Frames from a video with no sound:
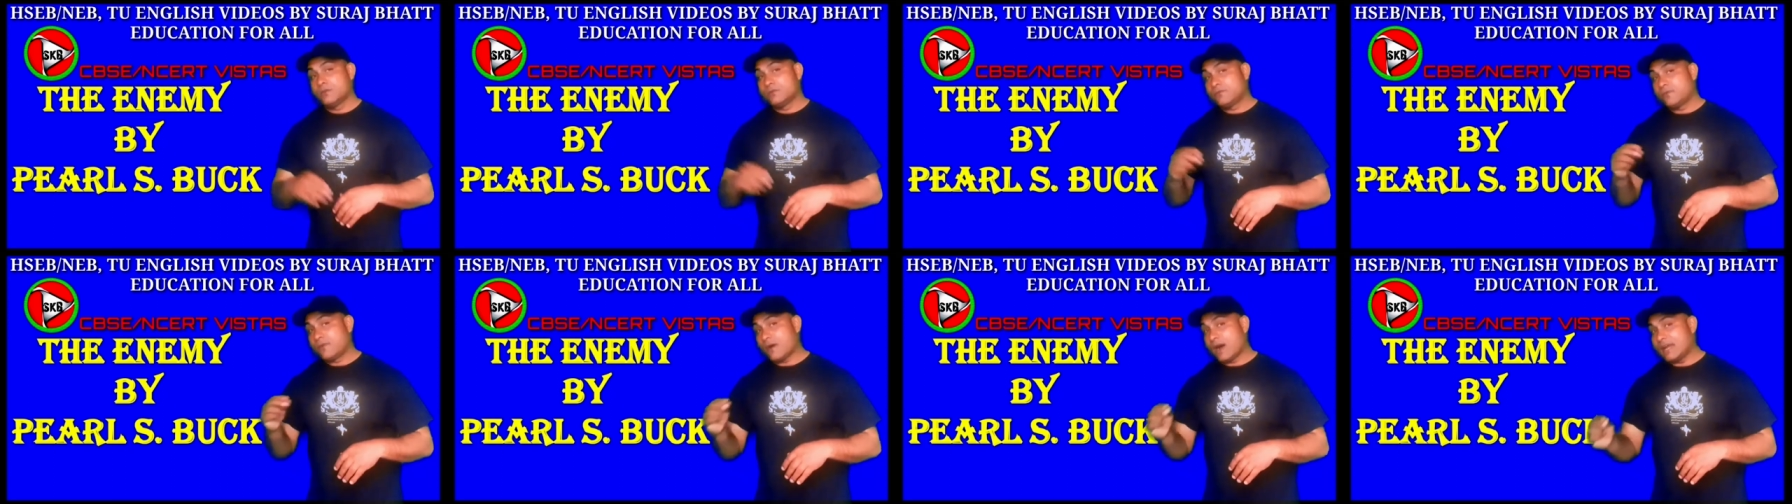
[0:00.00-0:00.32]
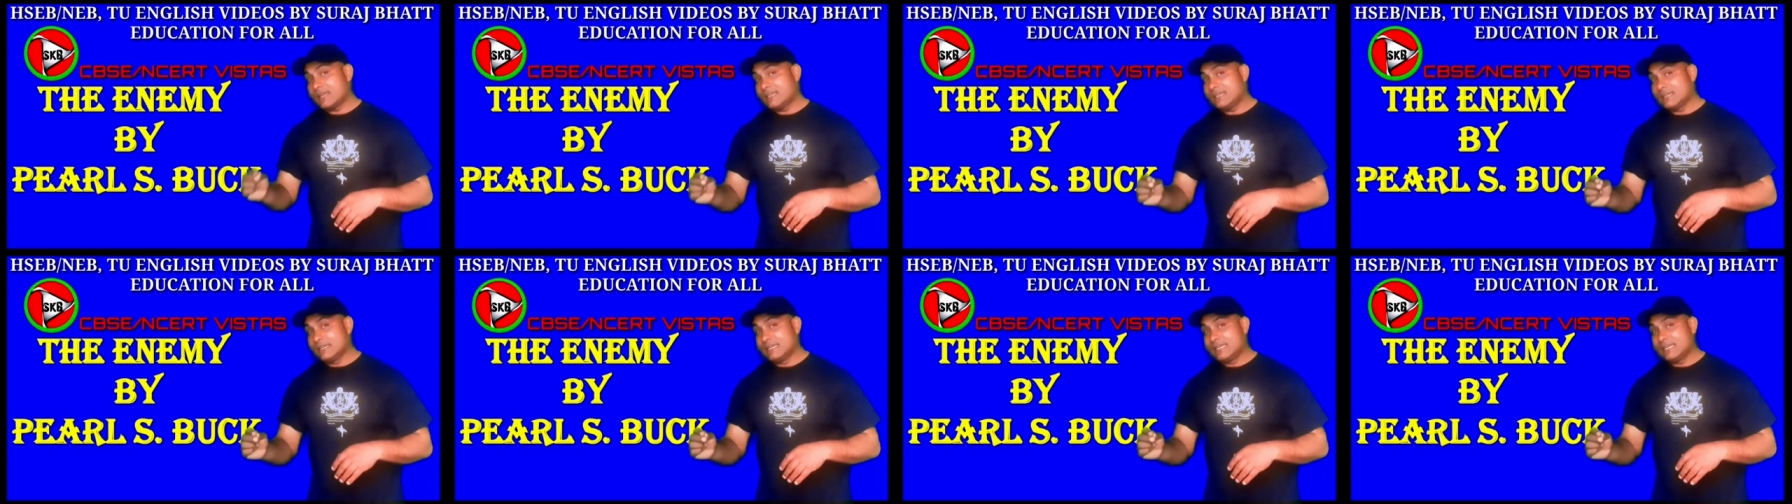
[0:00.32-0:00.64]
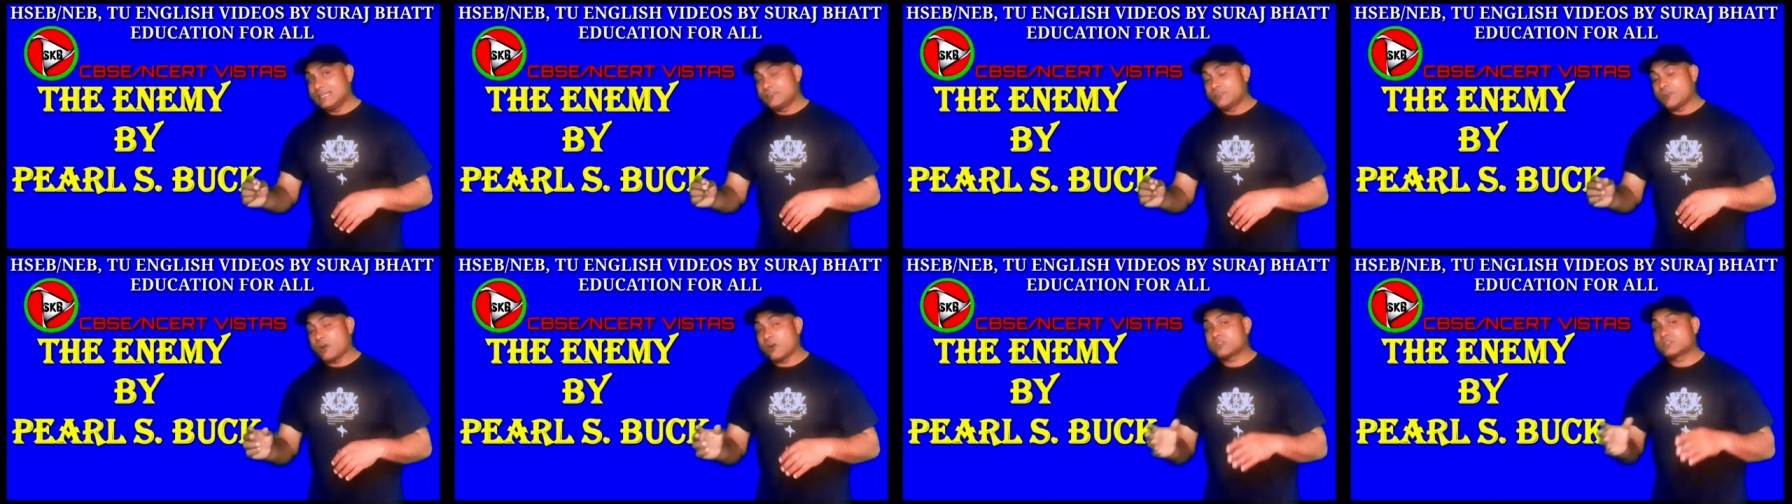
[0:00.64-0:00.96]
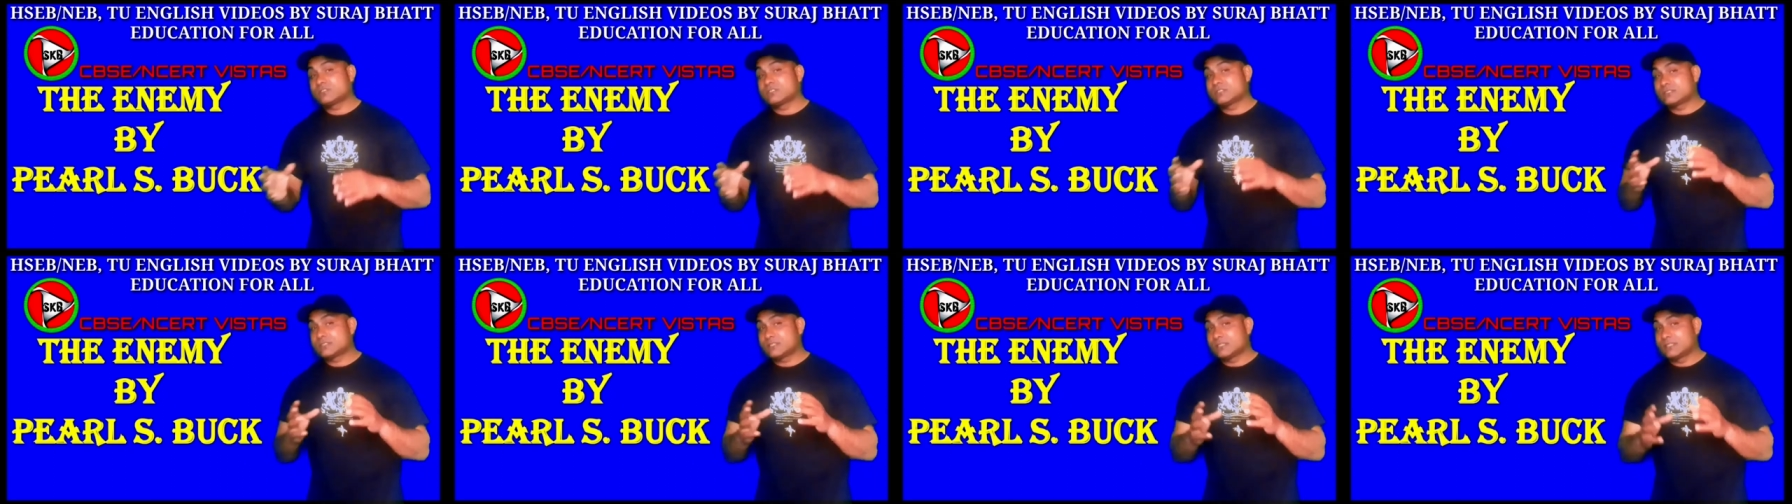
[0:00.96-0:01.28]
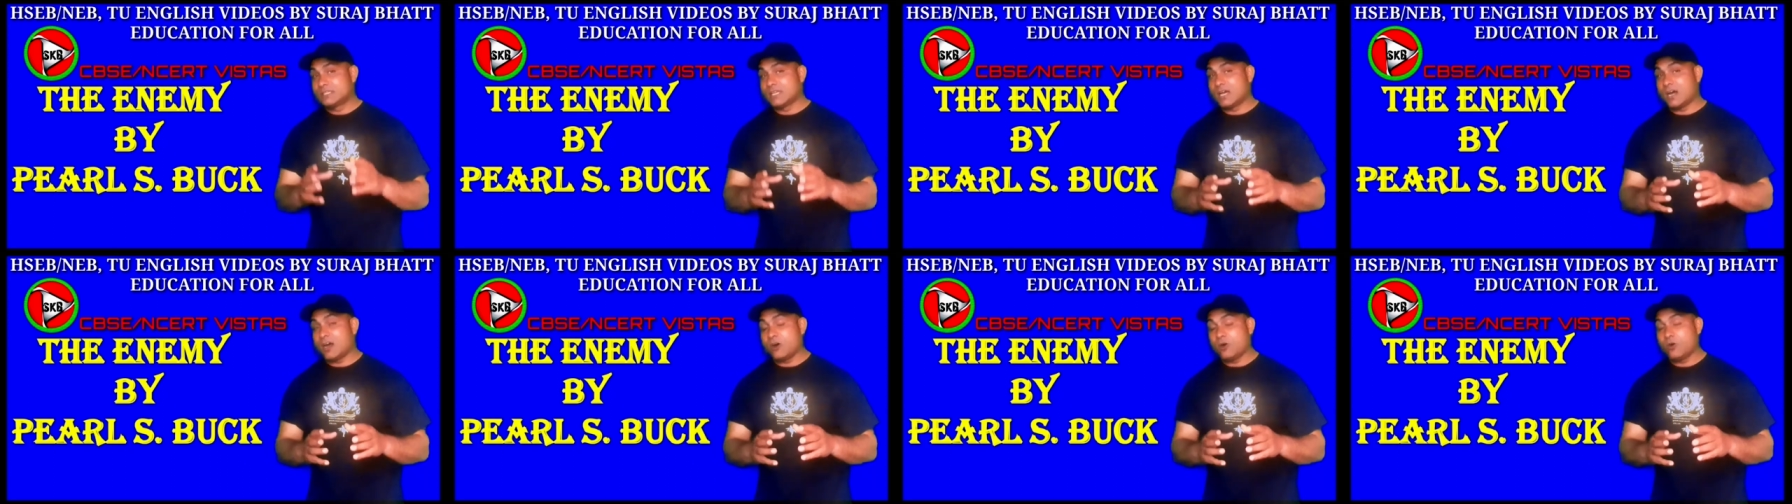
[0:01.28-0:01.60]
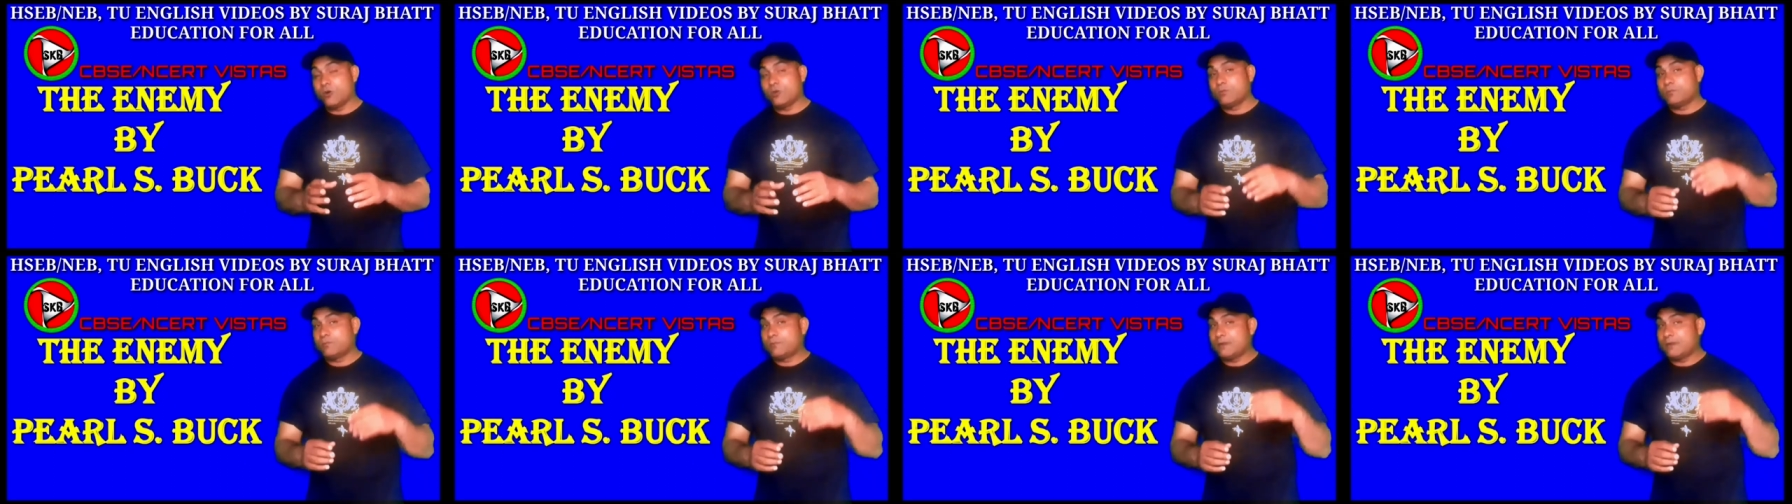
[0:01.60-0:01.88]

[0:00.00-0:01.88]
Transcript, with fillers: Finally, Dr. Sadao